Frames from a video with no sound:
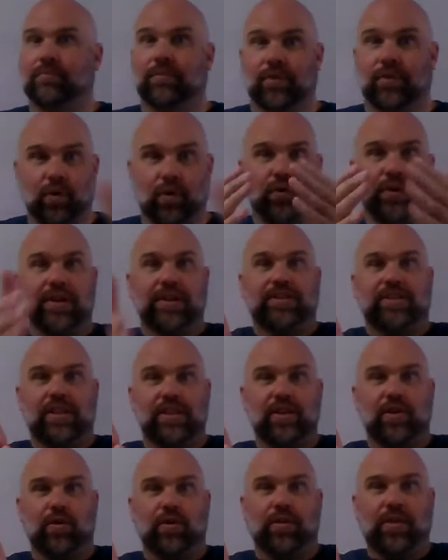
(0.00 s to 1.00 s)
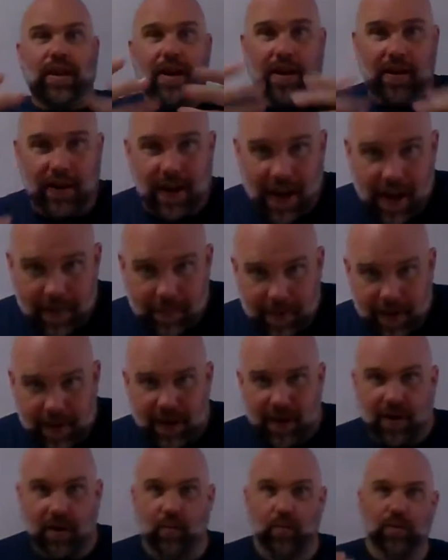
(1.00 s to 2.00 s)
The reason you're there and I'm
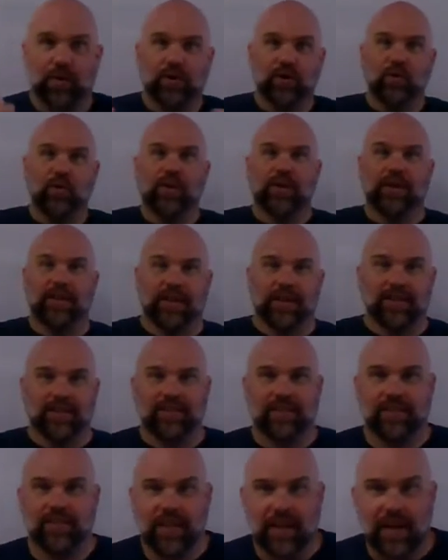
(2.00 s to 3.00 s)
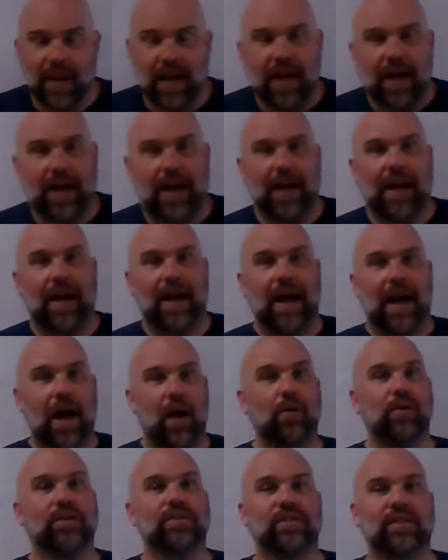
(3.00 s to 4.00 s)
here and we're doing this. Uh,
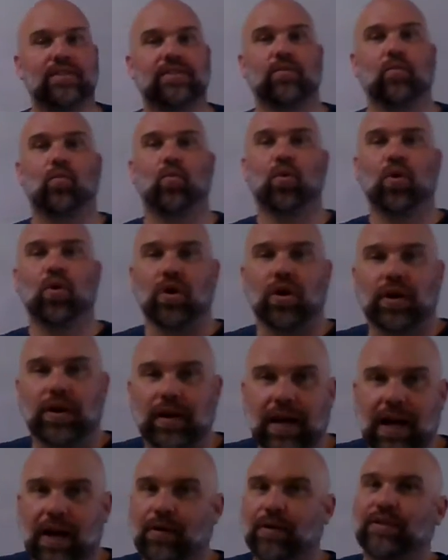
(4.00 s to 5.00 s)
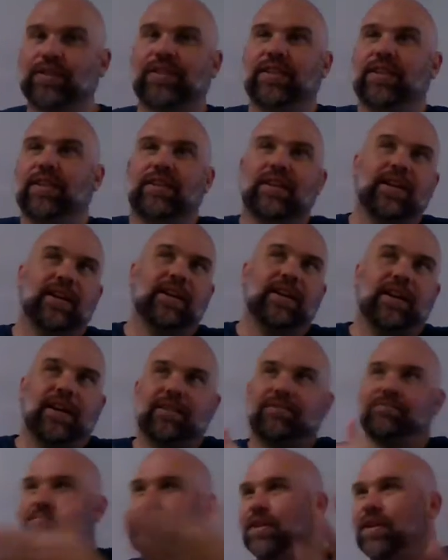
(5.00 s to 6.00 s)
how does this work? How is it,
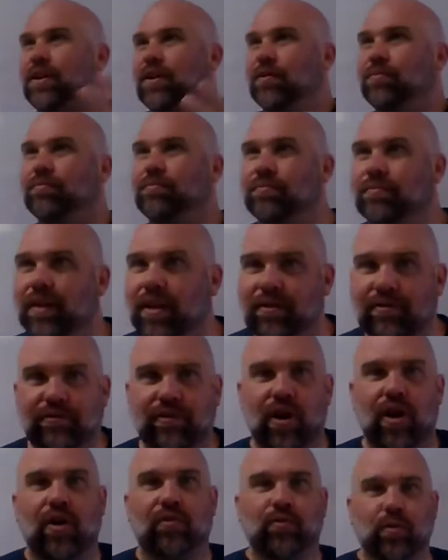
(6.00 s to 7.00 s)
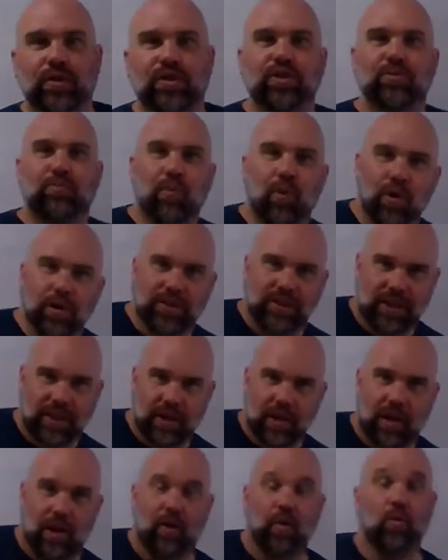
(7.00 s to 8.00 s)
you know, involved with sports at
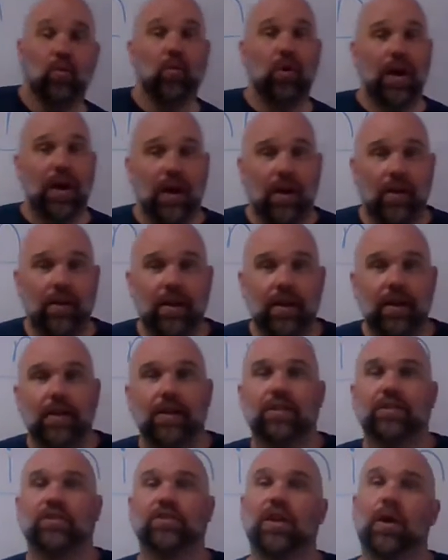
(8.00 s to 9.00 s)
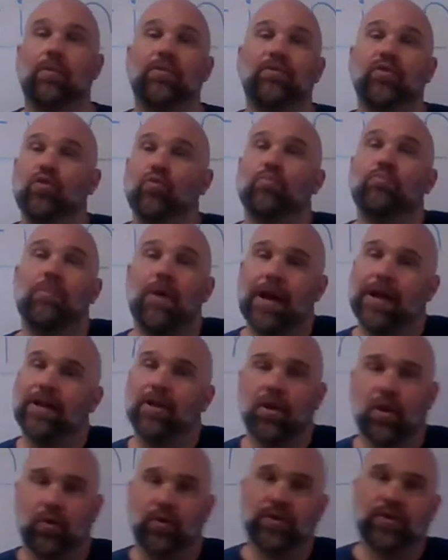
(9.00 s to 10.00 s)
all? Well, some of you
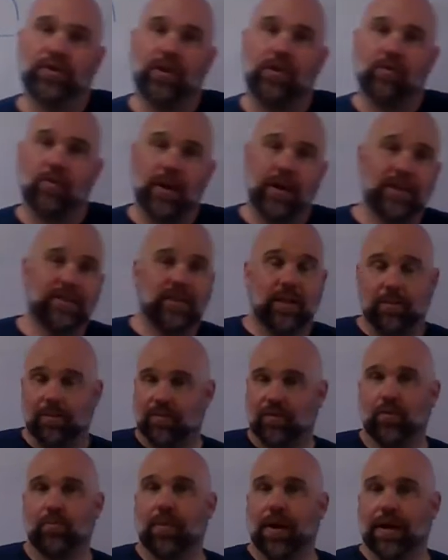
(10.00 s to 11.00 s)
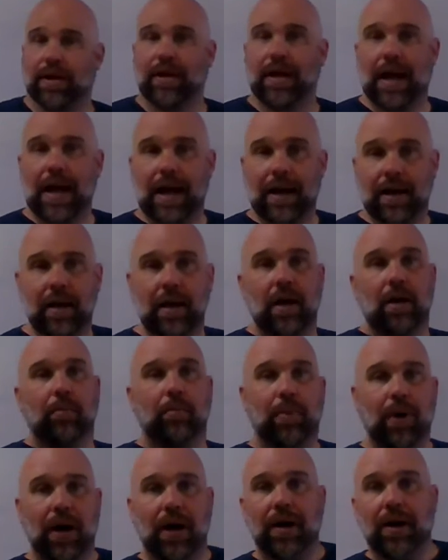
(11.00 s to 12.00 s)
might know this already, some of you might not,
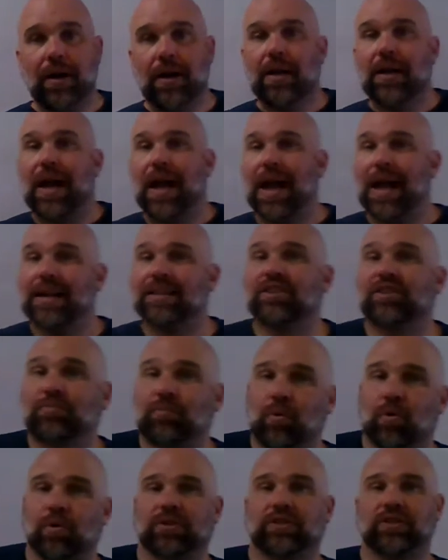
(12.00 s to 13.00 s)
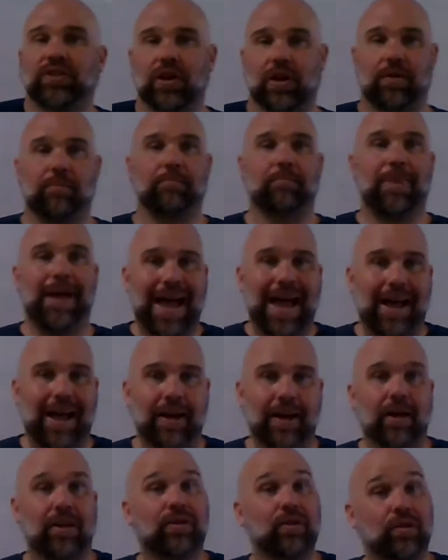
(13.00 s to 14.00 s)
but as sports come
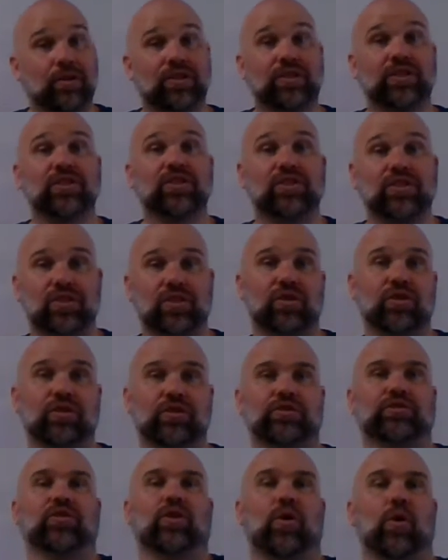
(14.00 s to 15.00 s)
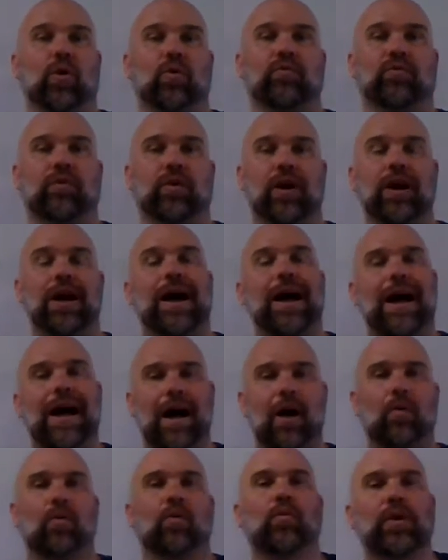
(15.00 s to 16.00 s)
back, there's concerns over
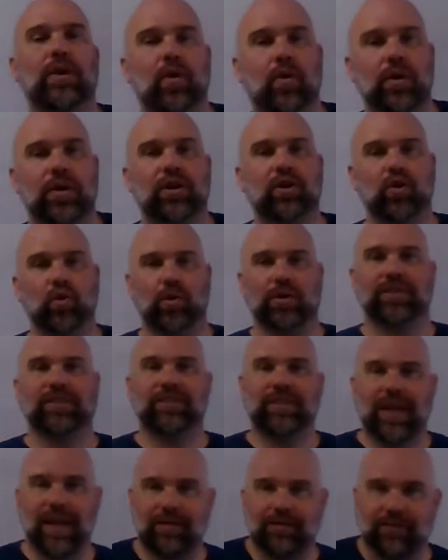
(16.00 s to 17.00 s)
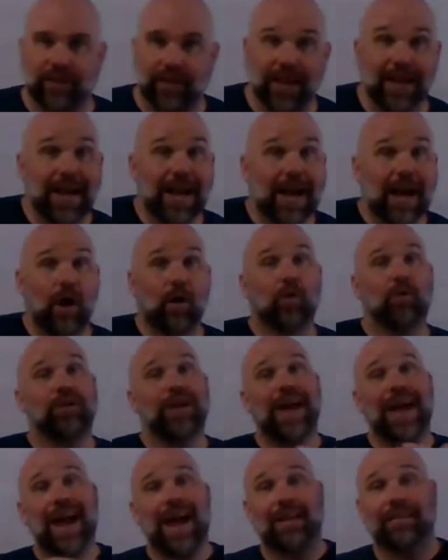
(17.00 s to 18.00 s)
how are we going to do it safely? How are
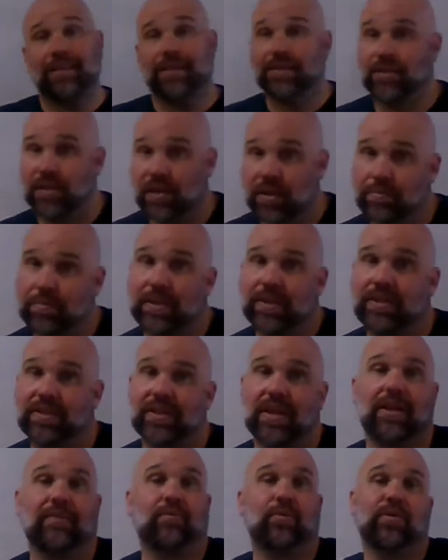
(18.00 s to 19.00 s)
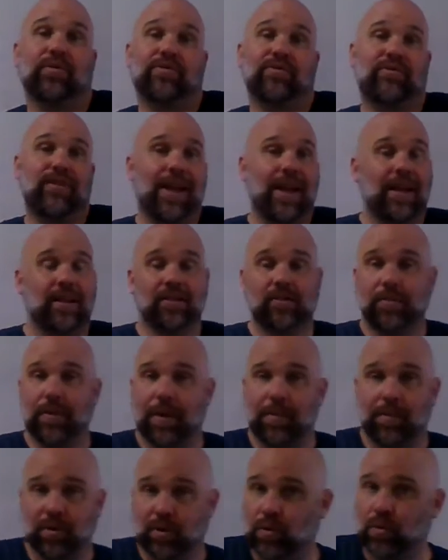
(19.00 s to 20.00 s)
the athletes going to be safe? Will the fans be
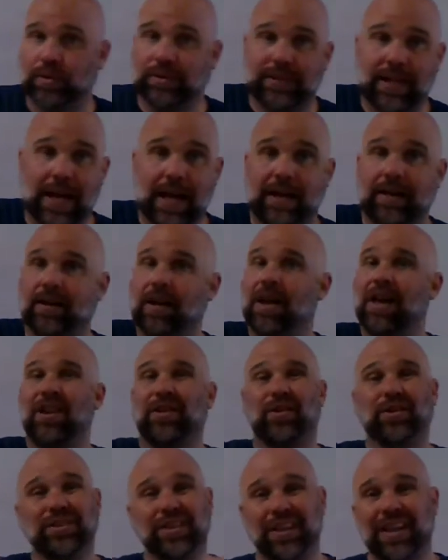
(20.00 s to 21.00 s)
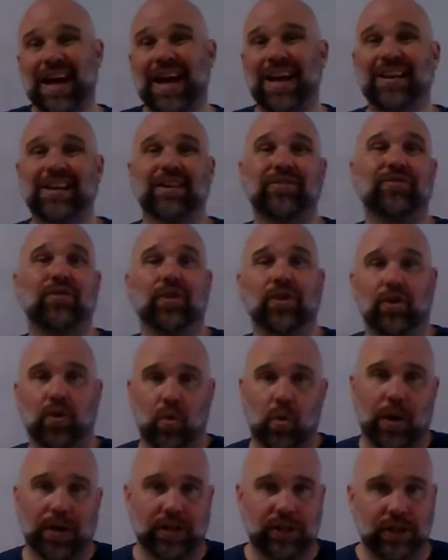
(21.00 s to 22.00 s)
able to attend? There's a lot of different
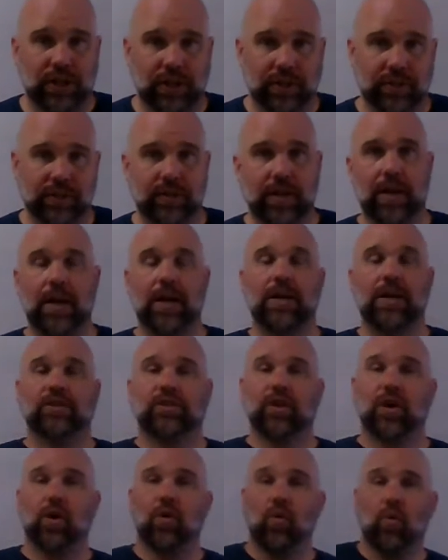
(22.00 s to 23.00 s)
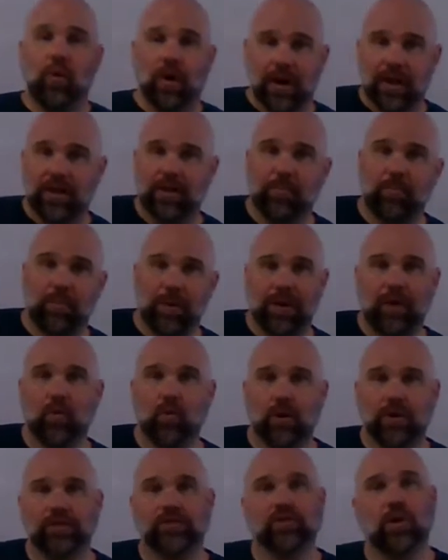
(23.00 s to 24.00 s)
questions. So, one of the big
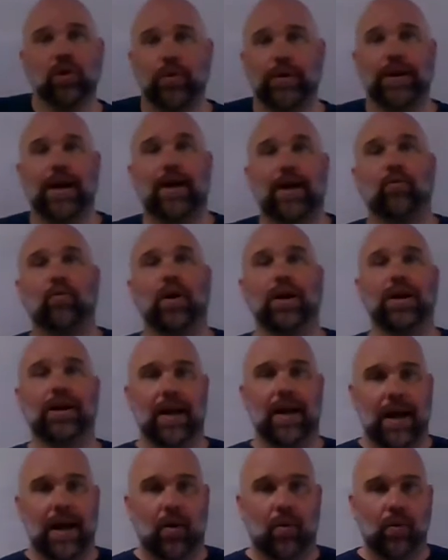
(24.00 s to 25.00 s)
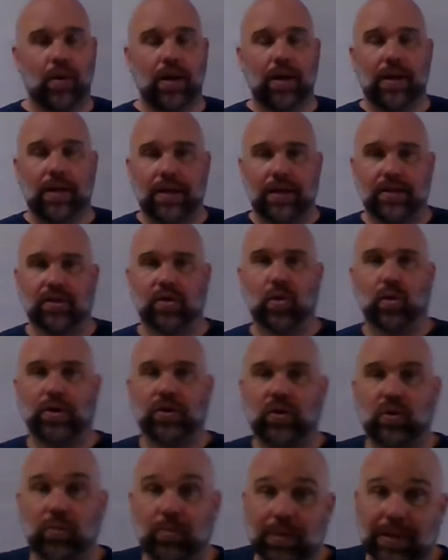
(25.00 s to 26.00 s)
ones going on right now is
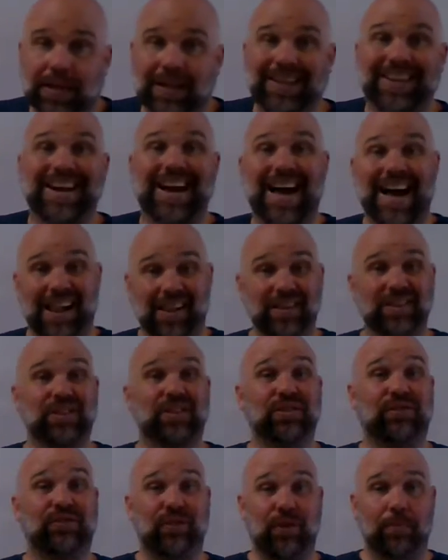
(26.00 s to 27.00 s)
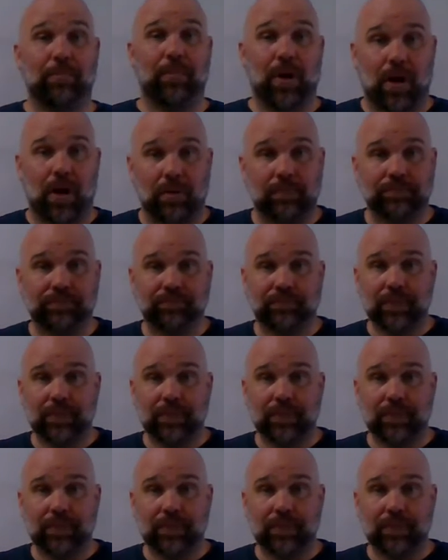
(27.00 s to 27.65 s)
going to be college football.